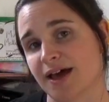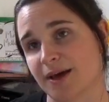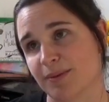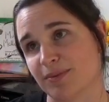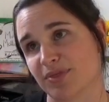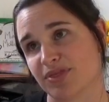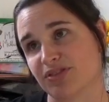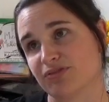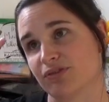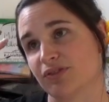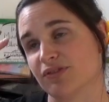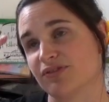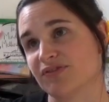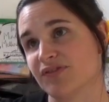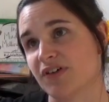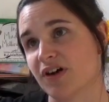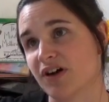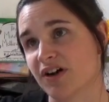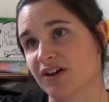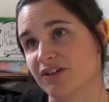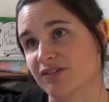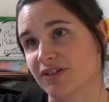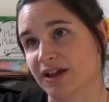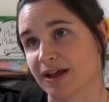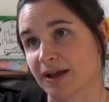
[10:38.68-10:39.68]
through
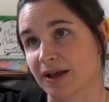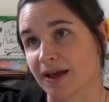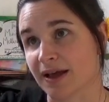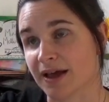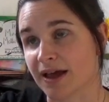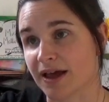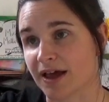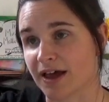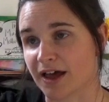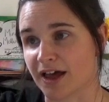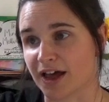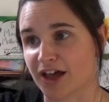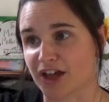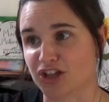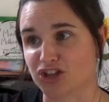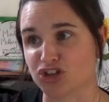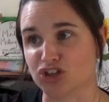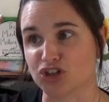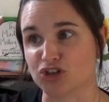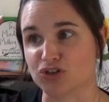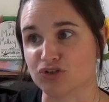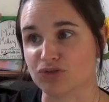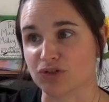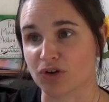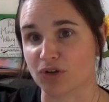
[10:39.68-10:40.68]
firing
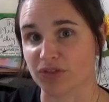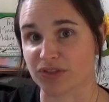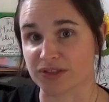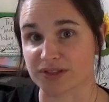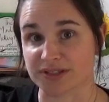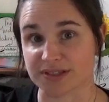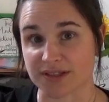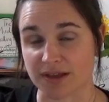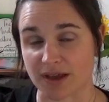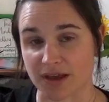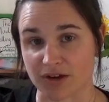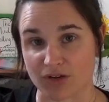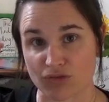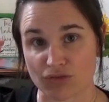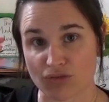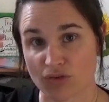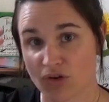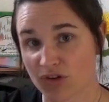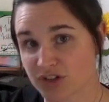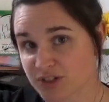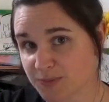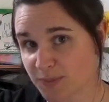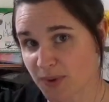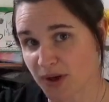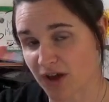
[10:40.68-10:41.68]
neurons
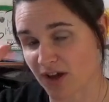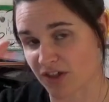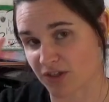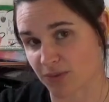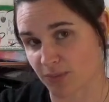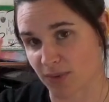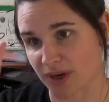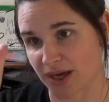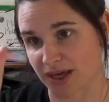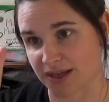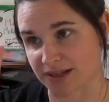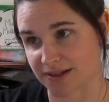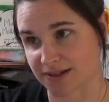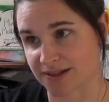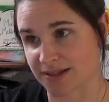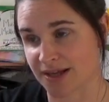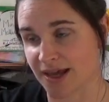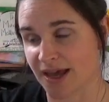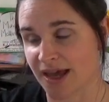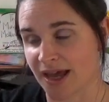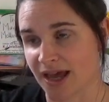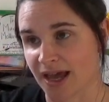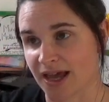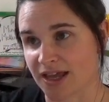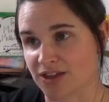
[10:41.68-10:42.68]
across pathways
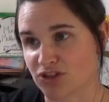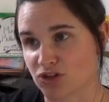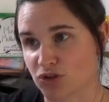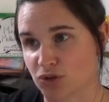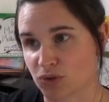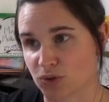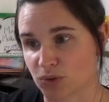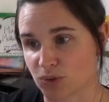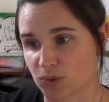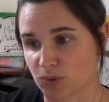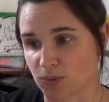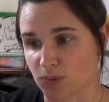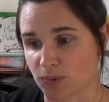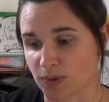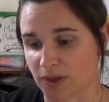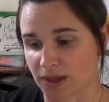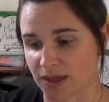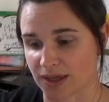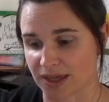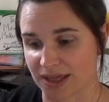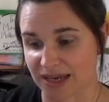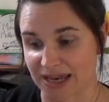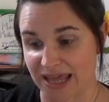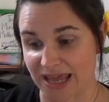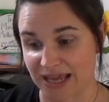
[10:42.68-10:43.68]
to
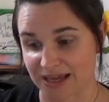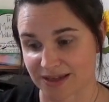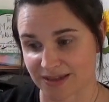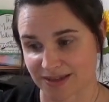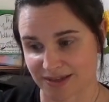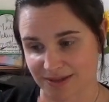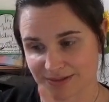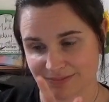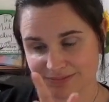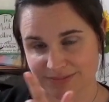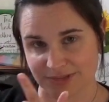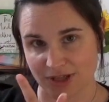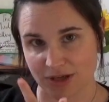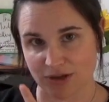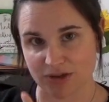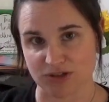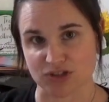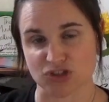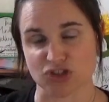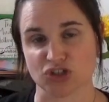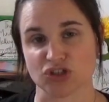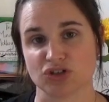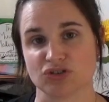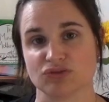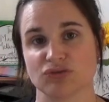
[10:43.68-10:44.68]
connect
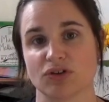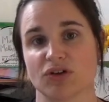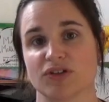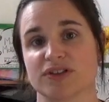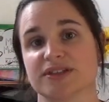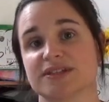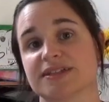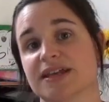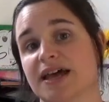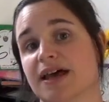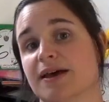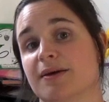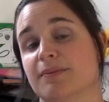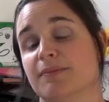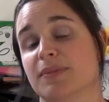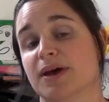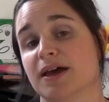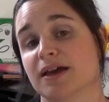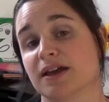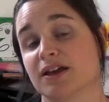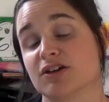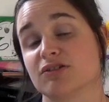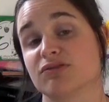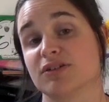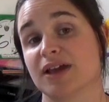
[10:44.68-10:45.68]
those neurons
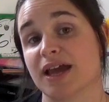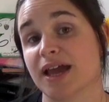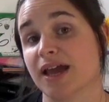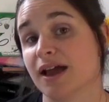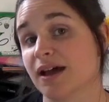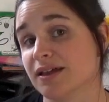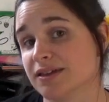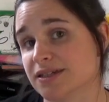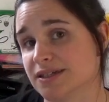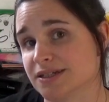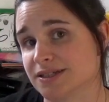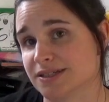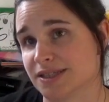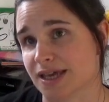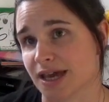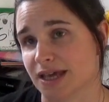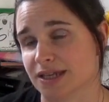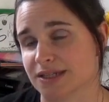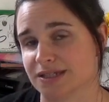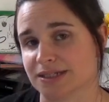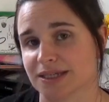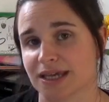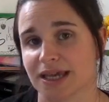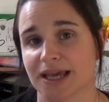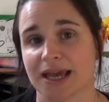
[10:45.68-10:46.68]
and create
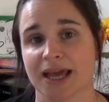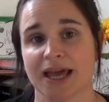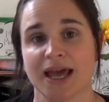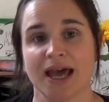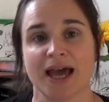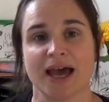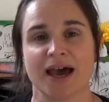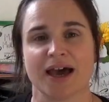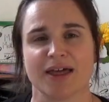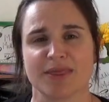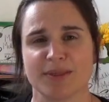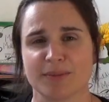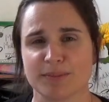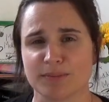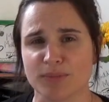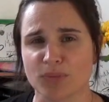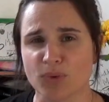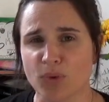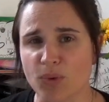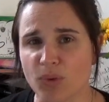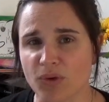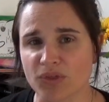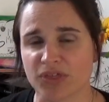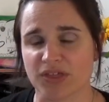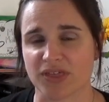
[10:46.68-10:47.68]
understanding. And the
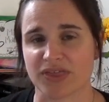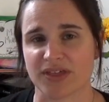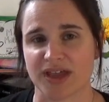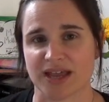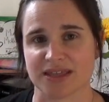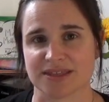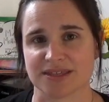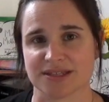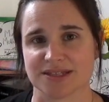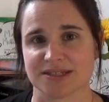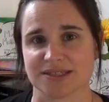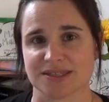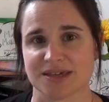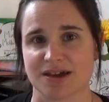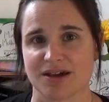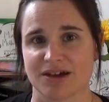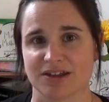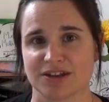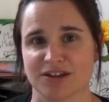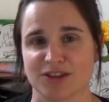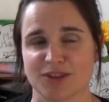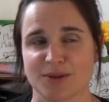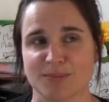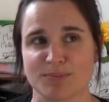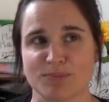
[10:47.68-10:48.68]
more that is
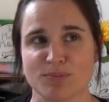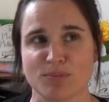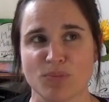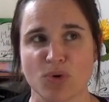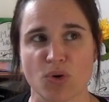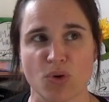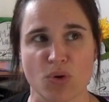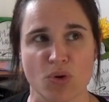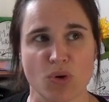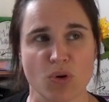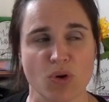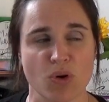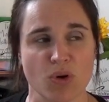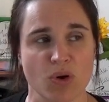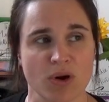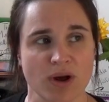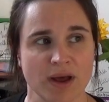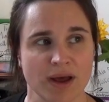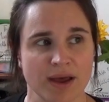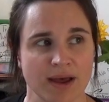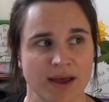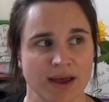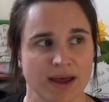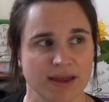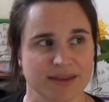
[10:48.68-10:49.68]
done, and the more
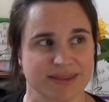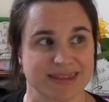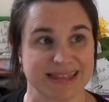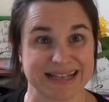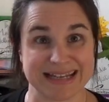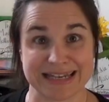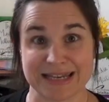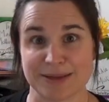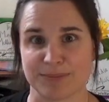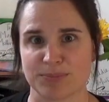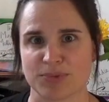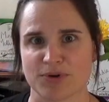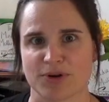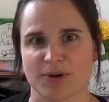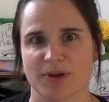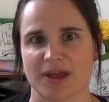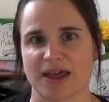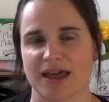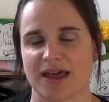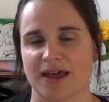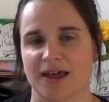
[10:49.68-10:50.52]
deliberate